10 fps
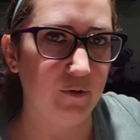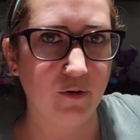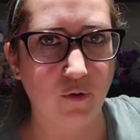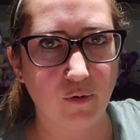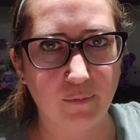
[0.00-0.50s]
to
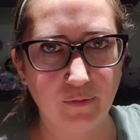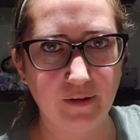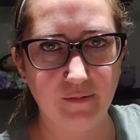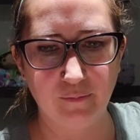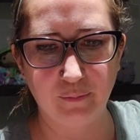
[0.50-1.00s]

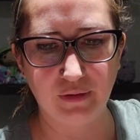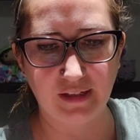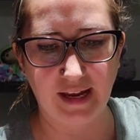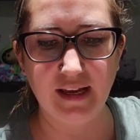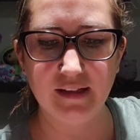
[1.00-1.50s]
incorporate
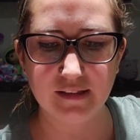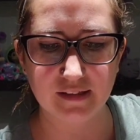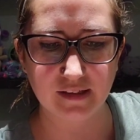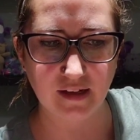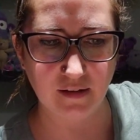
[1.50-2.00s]

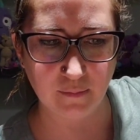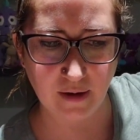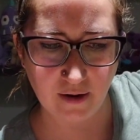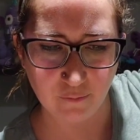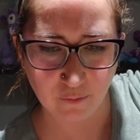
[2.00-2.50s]
plants in
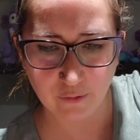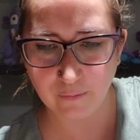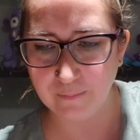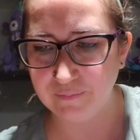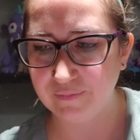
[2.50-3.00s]
my
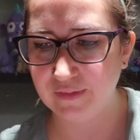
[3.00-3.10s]
room,